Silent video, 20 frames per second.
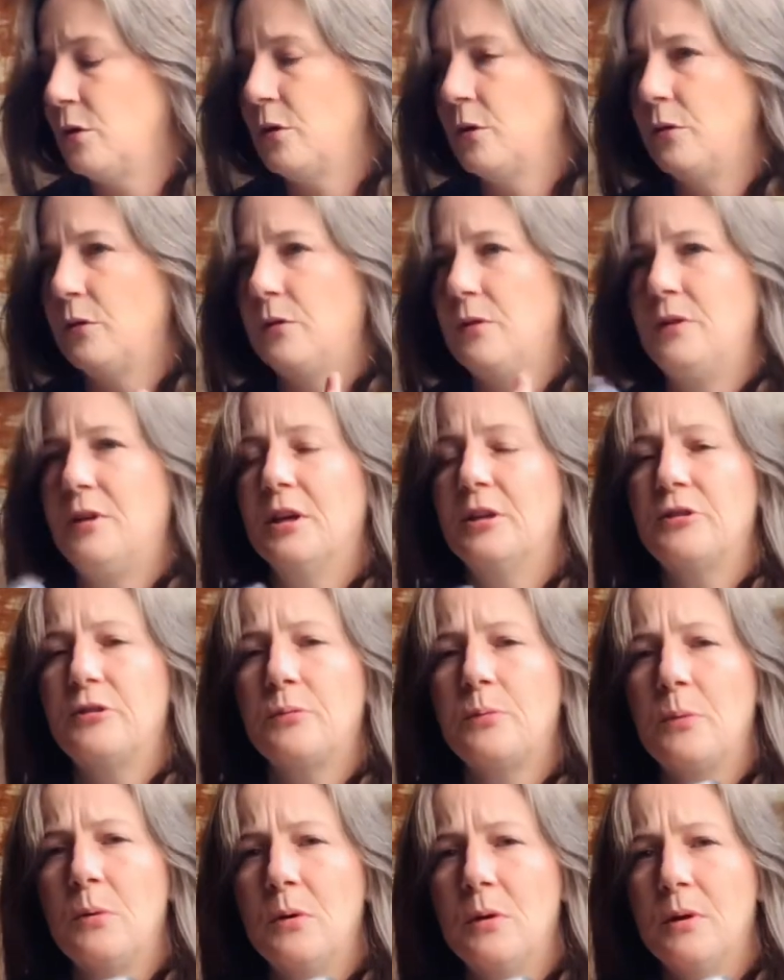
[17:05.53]
This
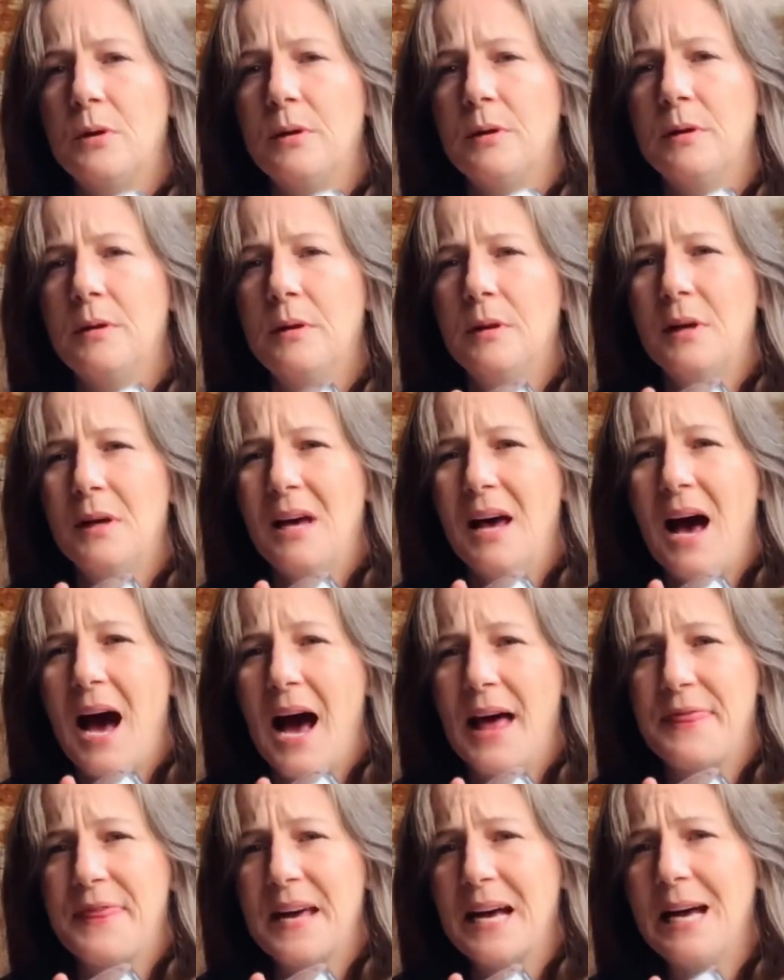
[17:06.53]
one, I
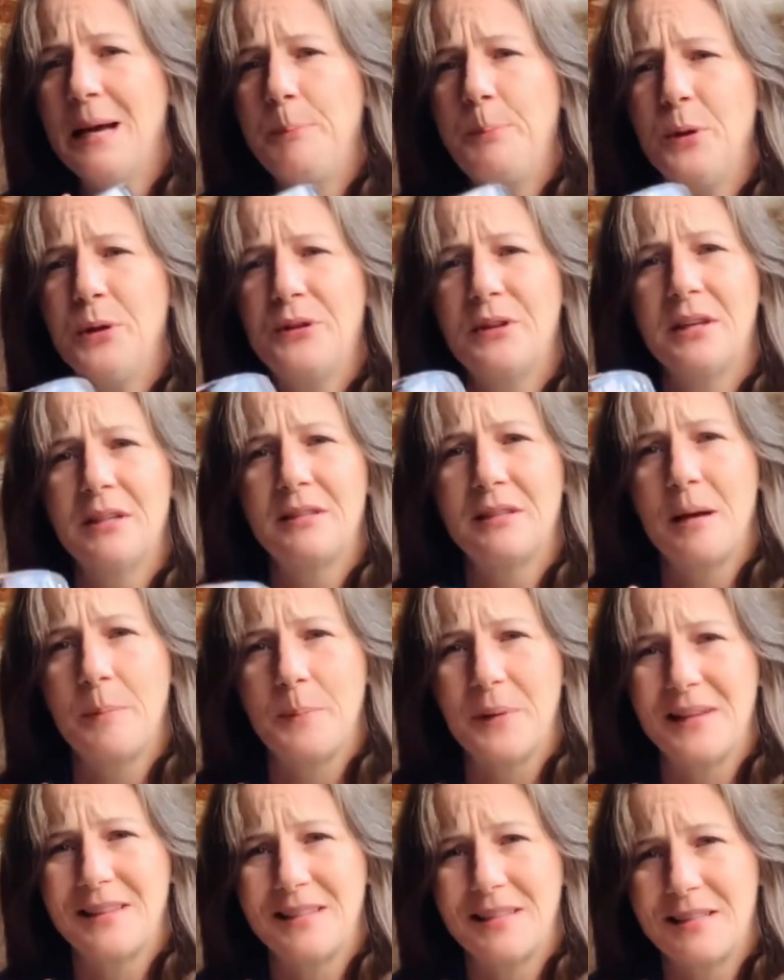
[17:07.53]
think I put this up
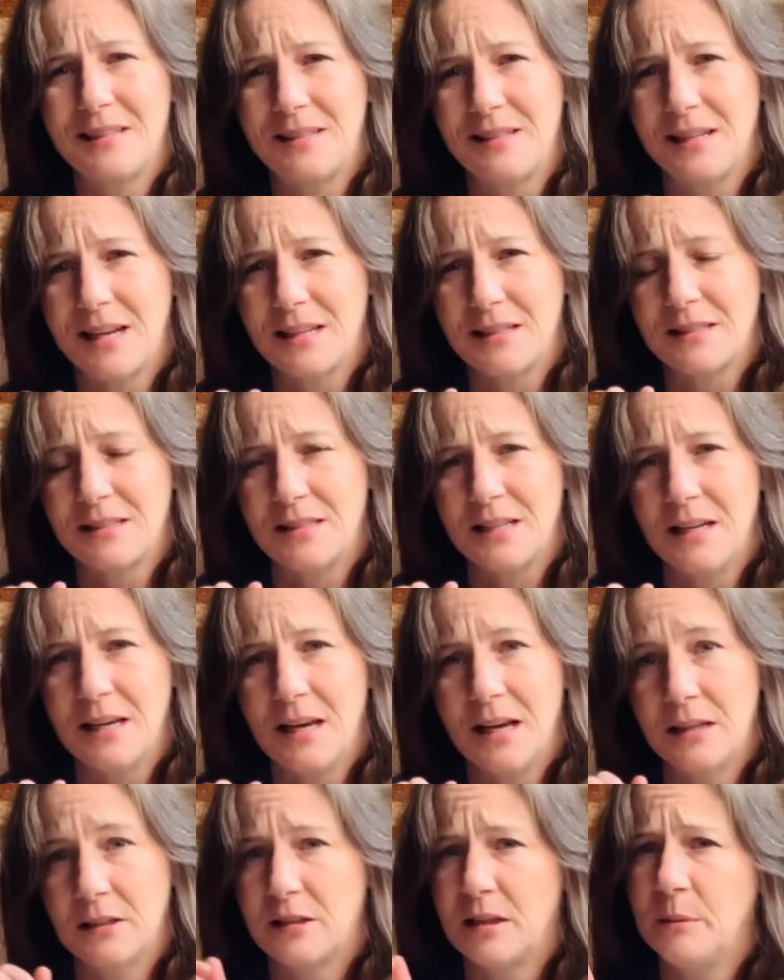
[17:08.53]
at 60
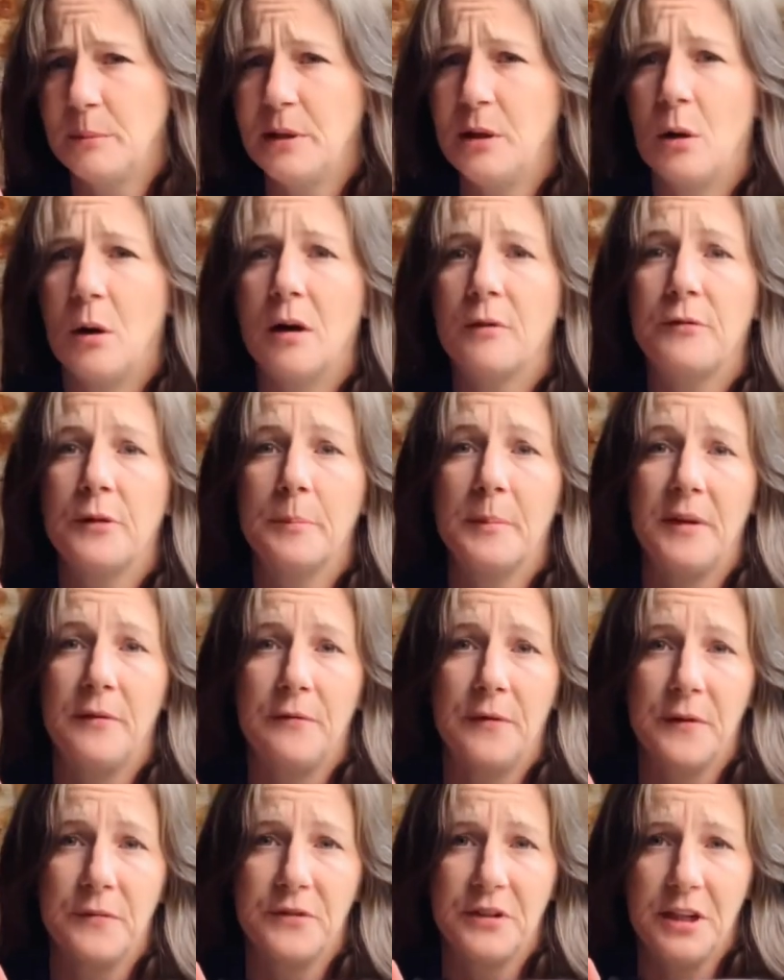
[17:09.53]
and somebody offered me
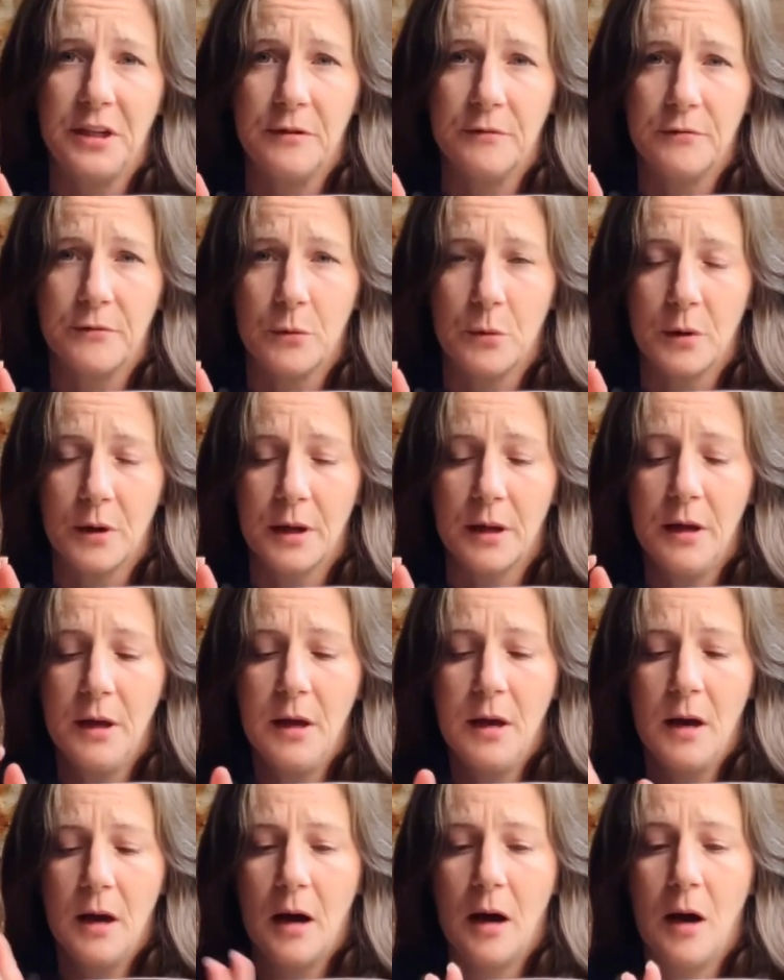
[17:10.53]
15 for it.
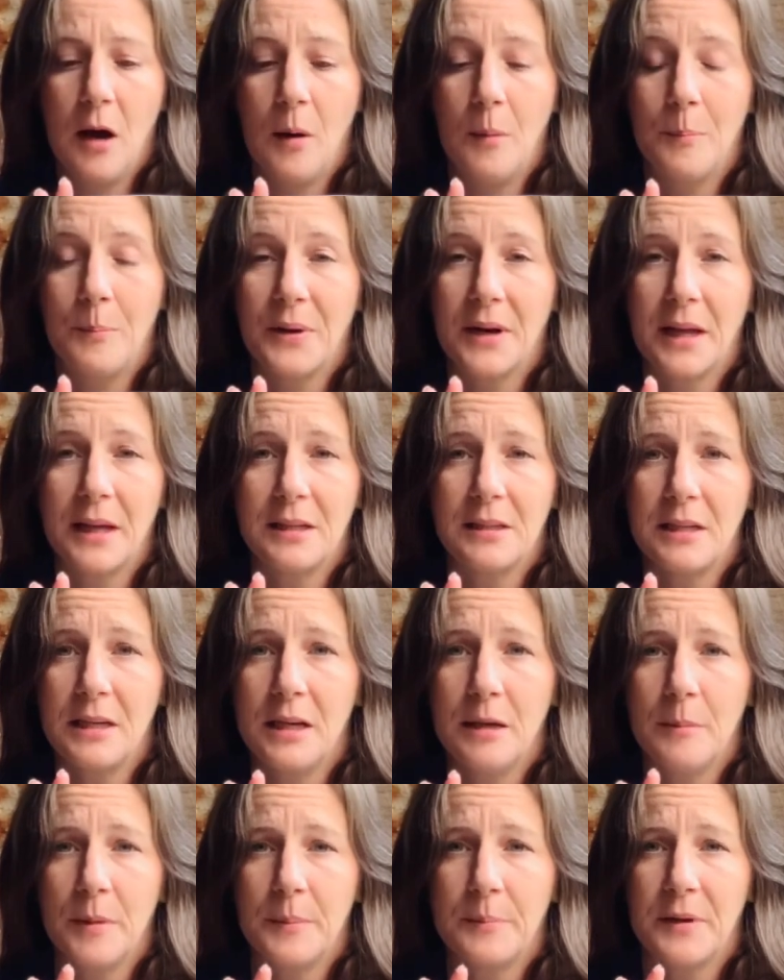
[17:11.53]
But I've seen
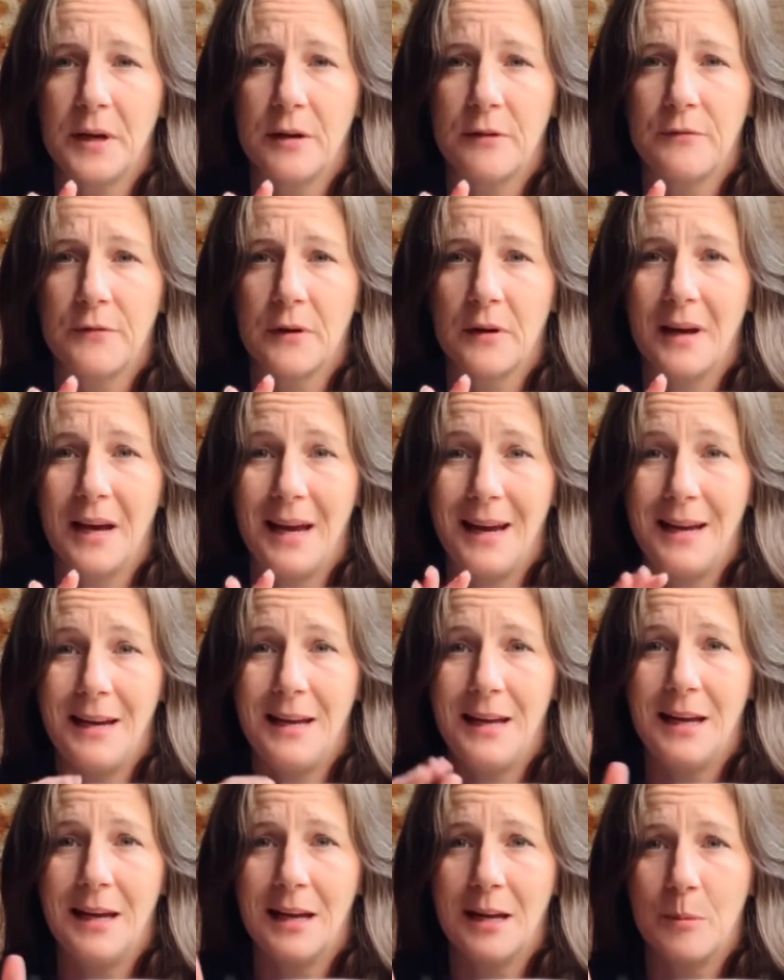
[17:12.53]
them up there for
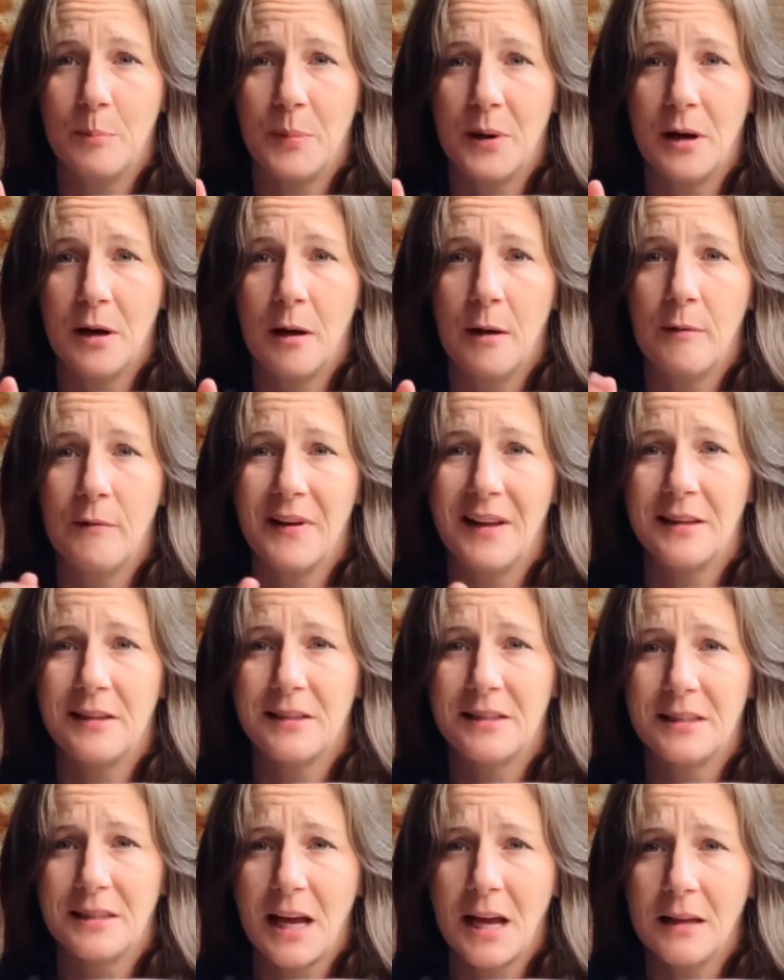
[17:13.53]
80 and above and
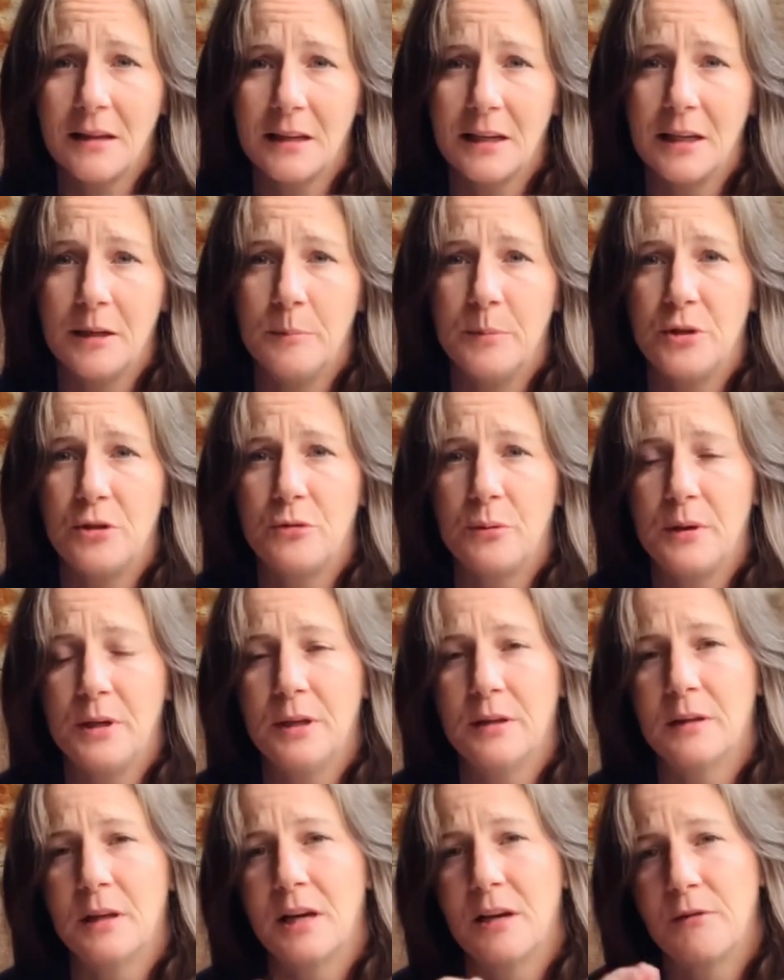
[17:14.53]
selling
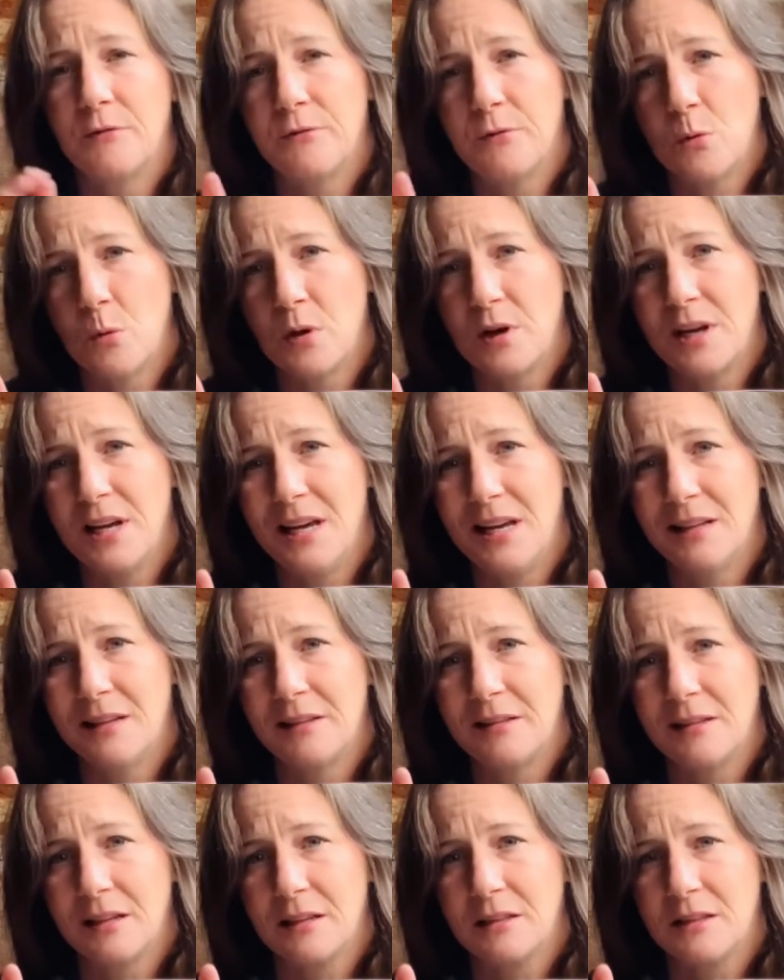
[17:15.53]
between like 40 and
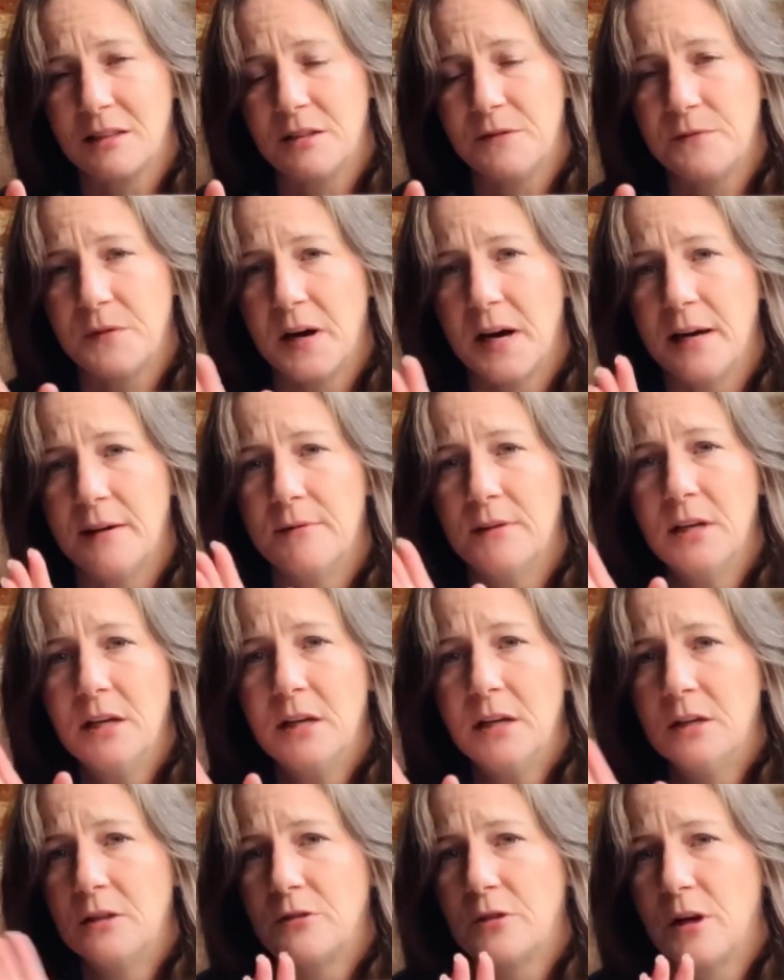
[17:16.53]
65.
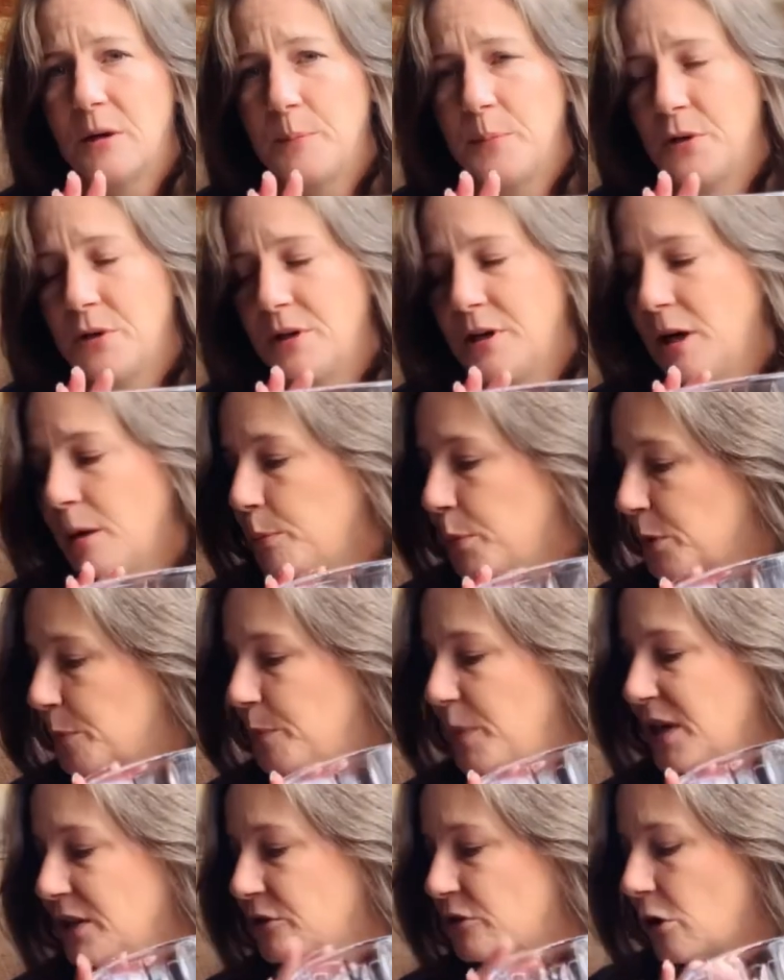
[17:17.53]
So I put it up with
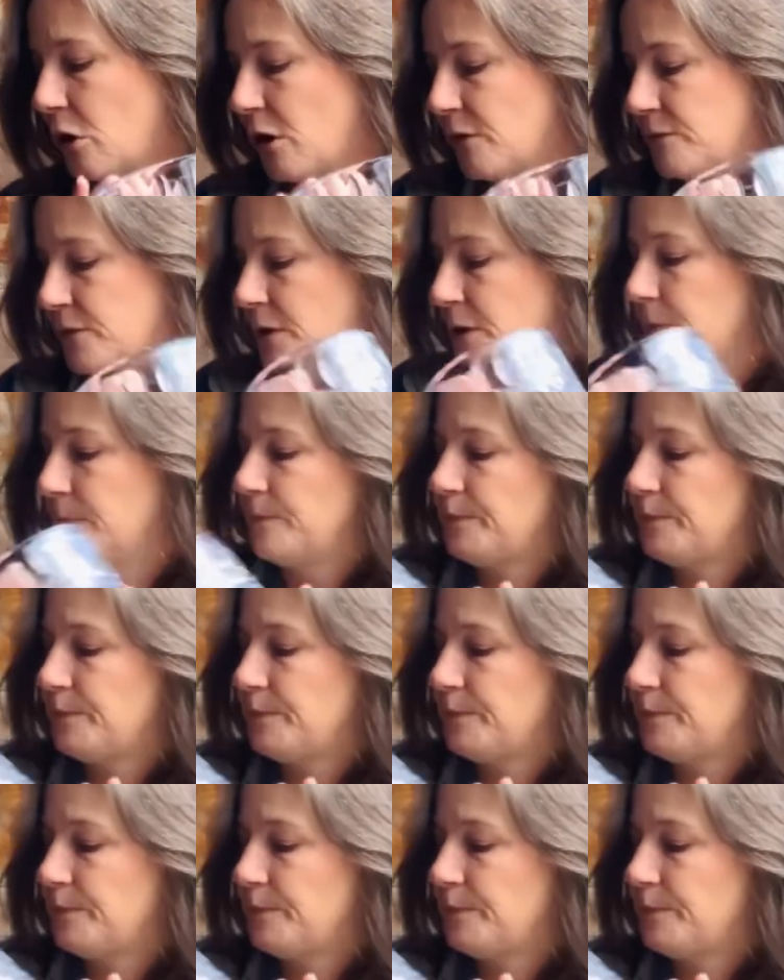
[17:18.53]
best offer.